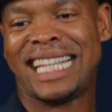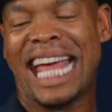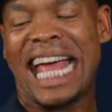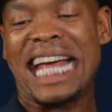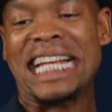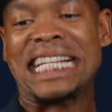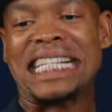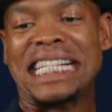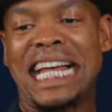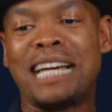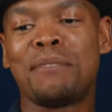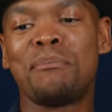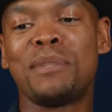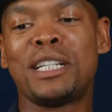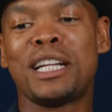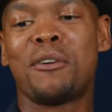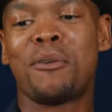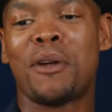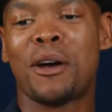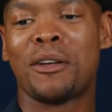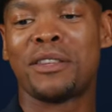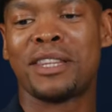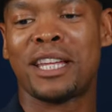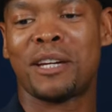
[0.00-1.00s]
The excitement
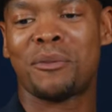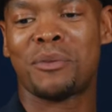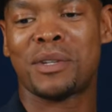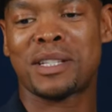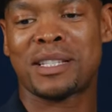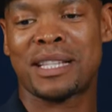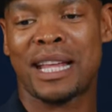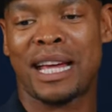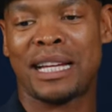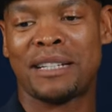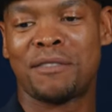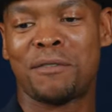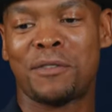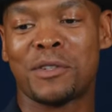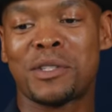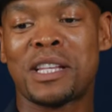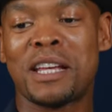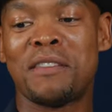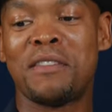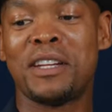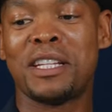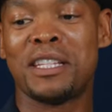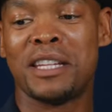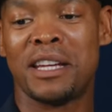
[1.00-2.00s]
around that was that for
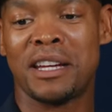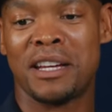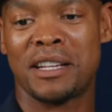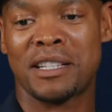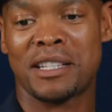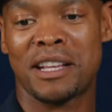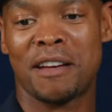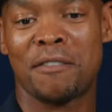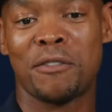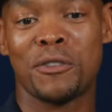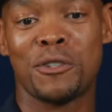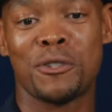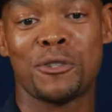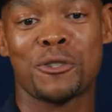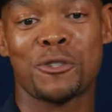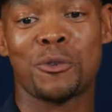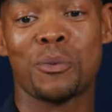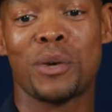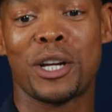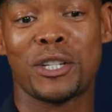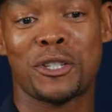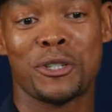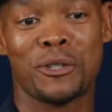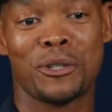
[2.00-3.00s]
7 years, I've used to
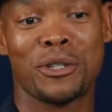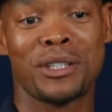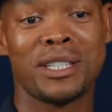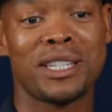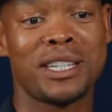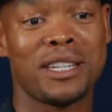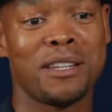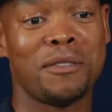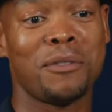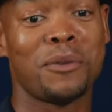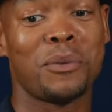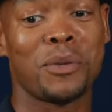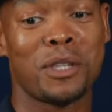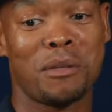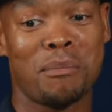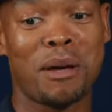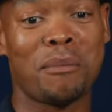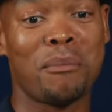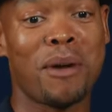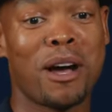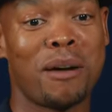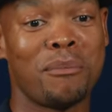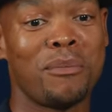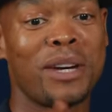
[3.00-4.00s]
watch it on TV with my
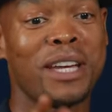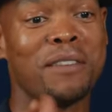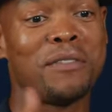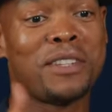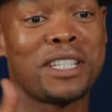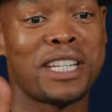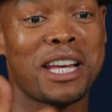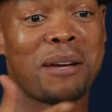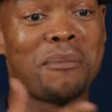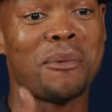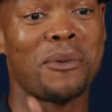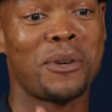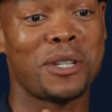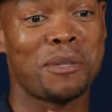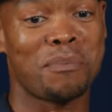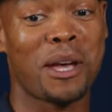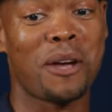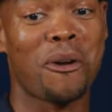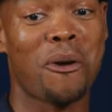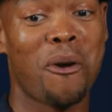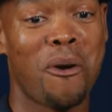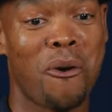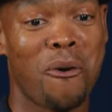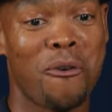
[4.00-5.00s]
mom every time I was
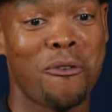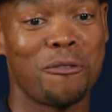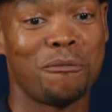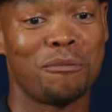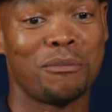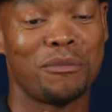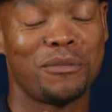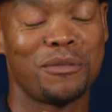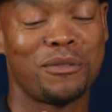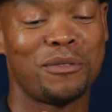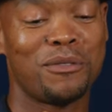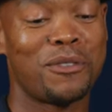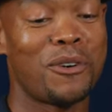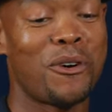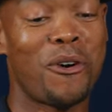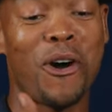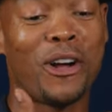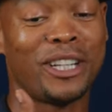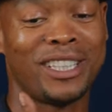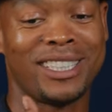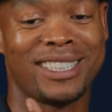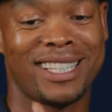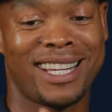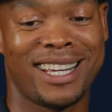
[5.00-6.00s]
back home for
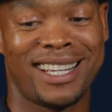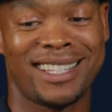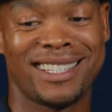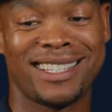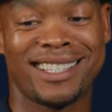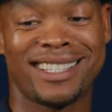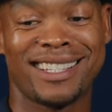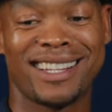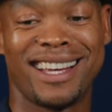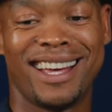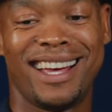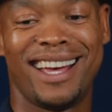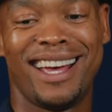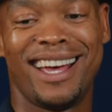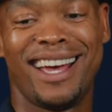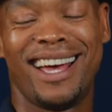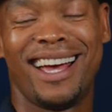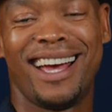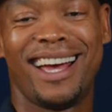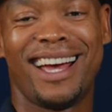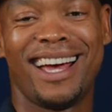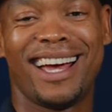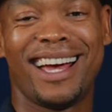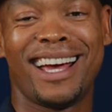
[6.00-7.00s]
holidays.
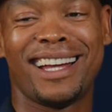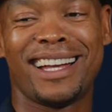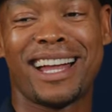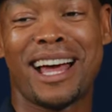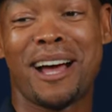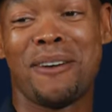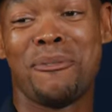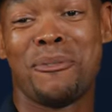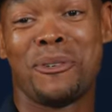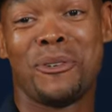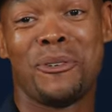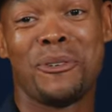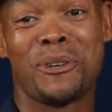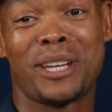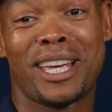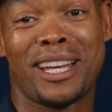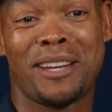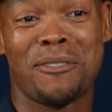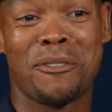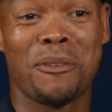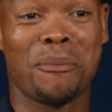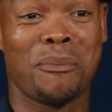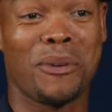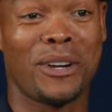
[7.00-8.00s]
And I would look
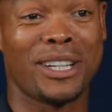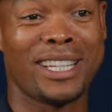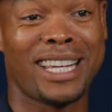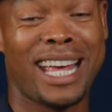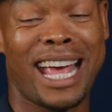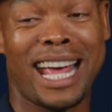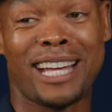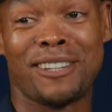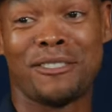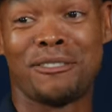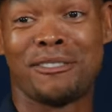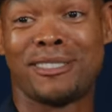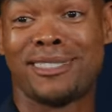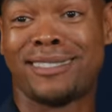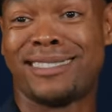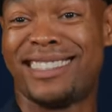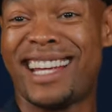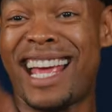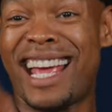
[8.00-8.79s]
at everybody and